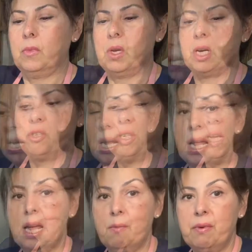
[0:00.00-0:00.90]

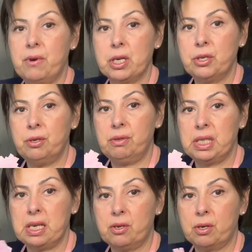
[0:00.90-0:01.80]
And we've got 2
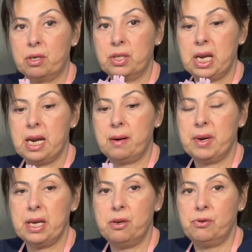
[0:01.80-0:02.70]
centers, and I
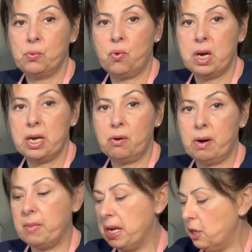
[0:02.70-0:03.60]
might use 1 or I
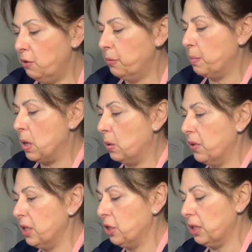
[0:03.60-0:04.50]
might use both.
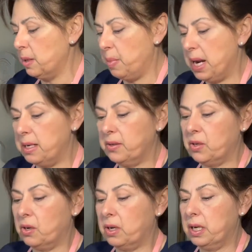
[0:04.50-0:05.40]
It just depends
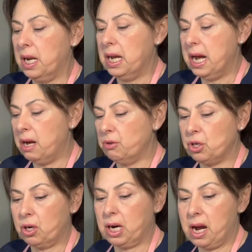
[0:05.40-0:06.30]
on how
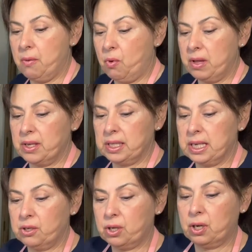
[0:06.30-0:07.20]
dark I want the
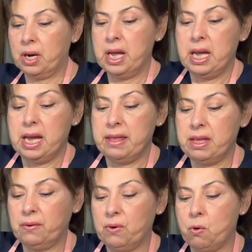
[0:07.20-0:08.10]
center. And
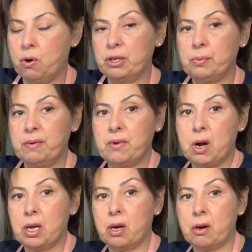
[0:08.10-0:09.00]
then of course we've
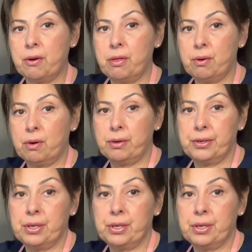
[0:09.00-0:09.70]
got our 3rd